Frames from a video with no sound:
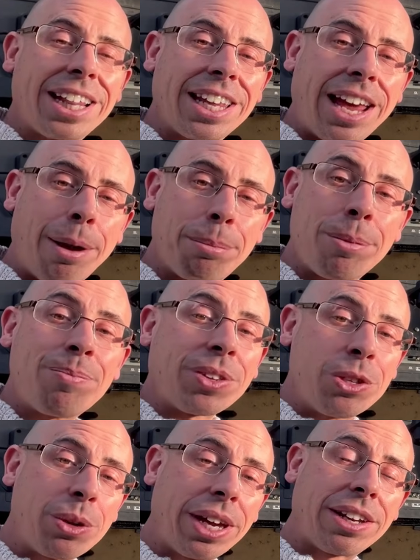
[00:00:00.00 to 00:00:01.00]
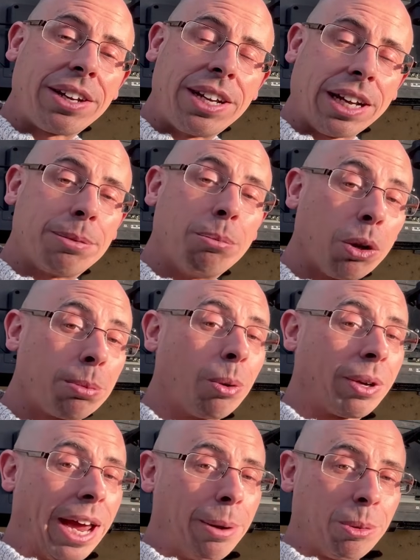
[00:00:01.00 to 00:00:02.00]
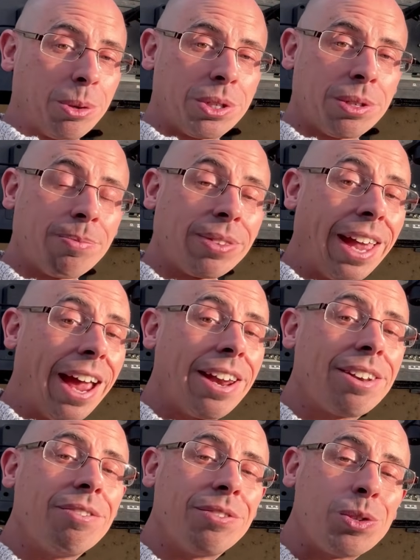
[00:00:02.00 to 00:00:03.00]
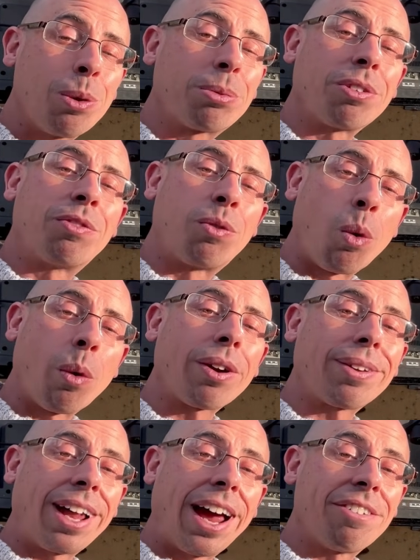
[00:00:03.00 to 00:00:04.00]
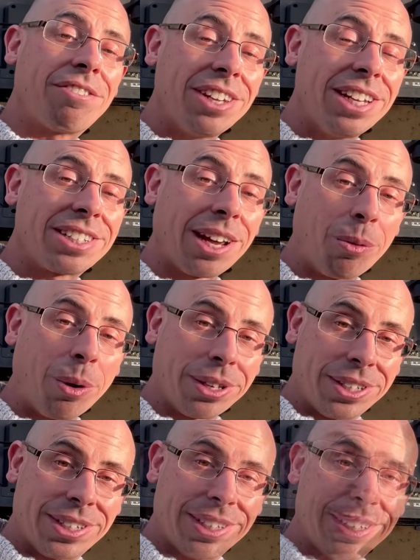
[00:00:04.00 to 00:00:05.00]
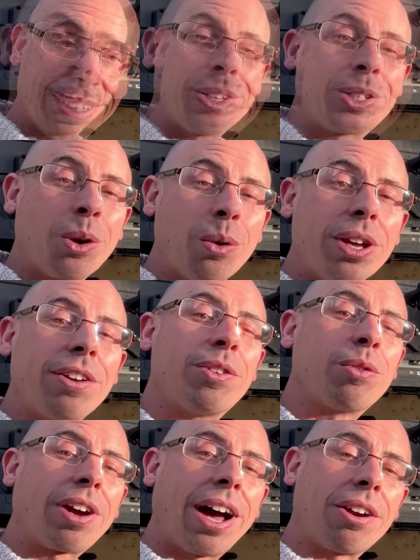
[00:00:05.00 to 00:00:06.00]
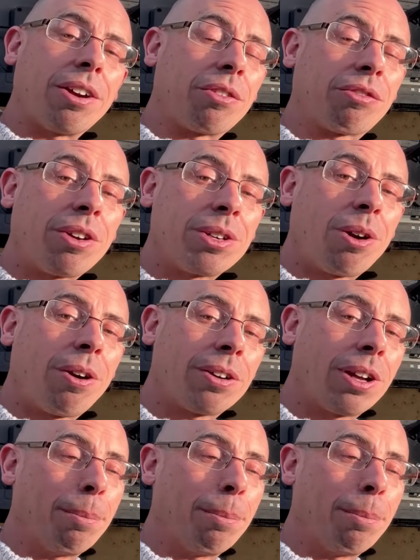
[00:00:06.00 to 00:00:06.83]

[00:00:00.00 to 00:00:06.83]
of the app, you can connect multiple cameras and view up to 4 live feeds at once. So if you've got a front yard,